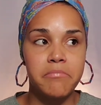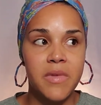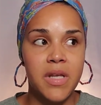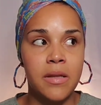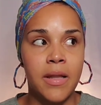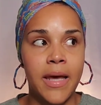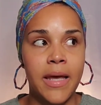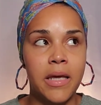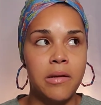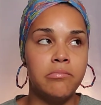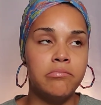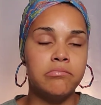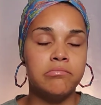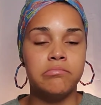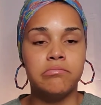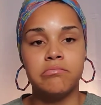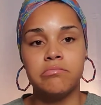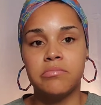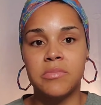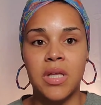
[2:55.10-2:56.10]
like
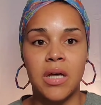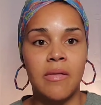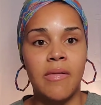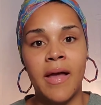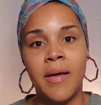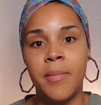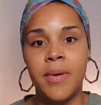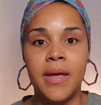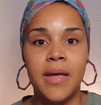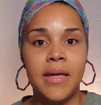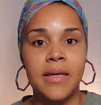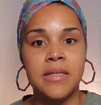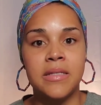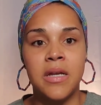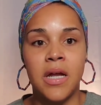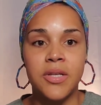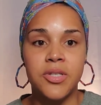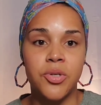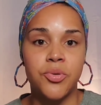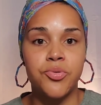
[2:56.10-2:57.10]
the climate is
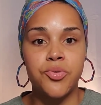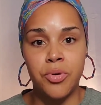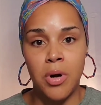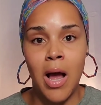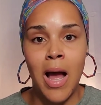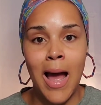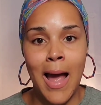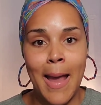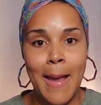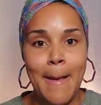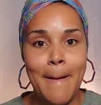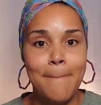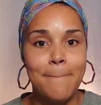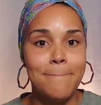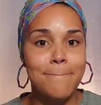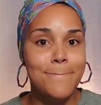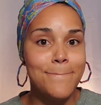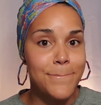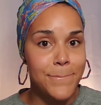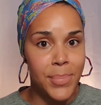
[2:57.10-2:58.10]
not so dry,
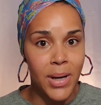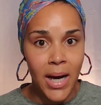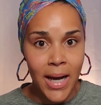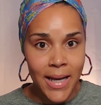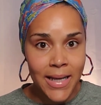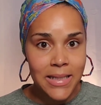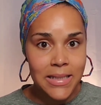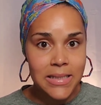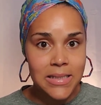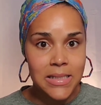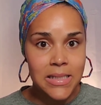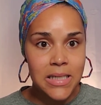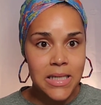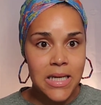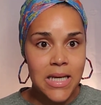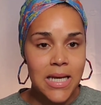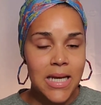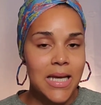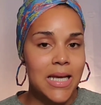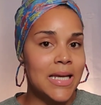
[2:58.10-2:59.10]
but
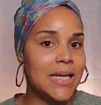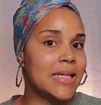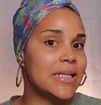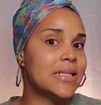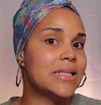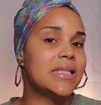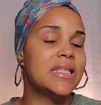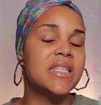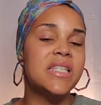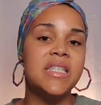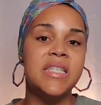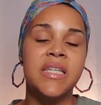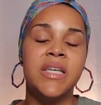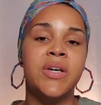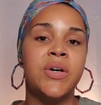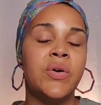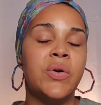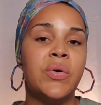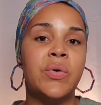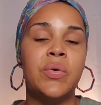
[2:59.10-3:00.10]
it's
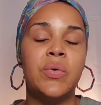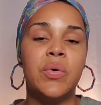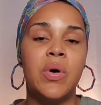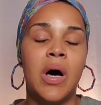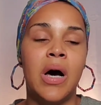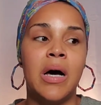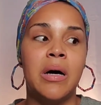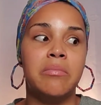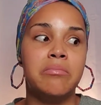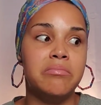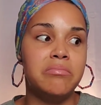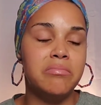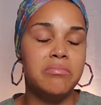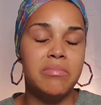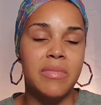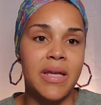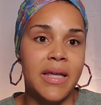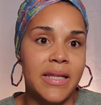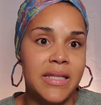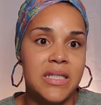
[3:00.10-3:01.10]
still
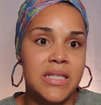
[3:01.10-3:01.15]
it's